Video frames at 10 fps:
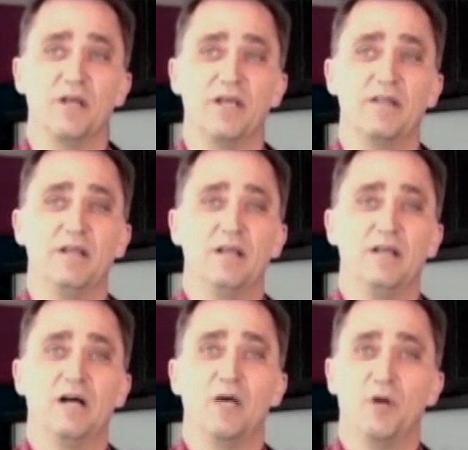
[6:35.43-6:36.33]
read,
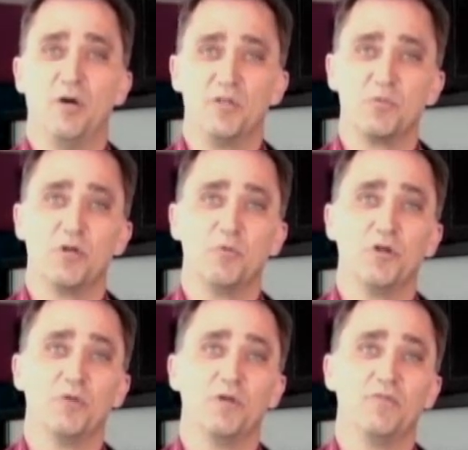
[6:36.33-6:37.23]
"I'm always one
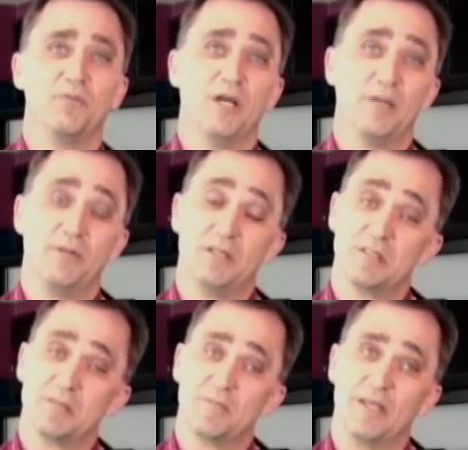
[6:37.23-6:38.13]
win away from
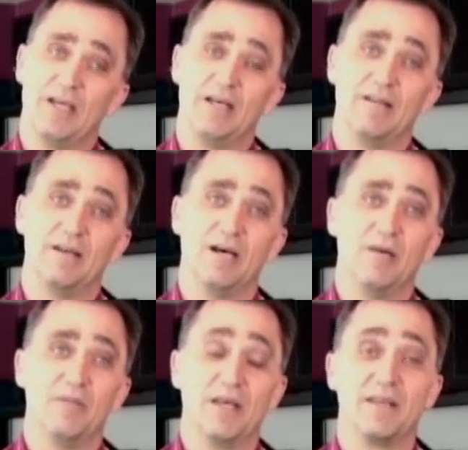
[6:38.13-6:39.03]
happiness." And
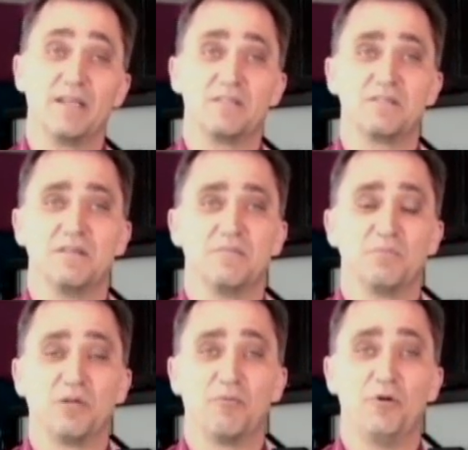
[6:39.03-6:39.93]
that's
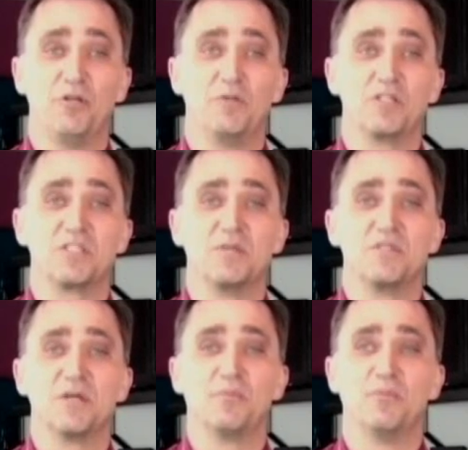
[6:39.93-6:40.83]
pretty much sums up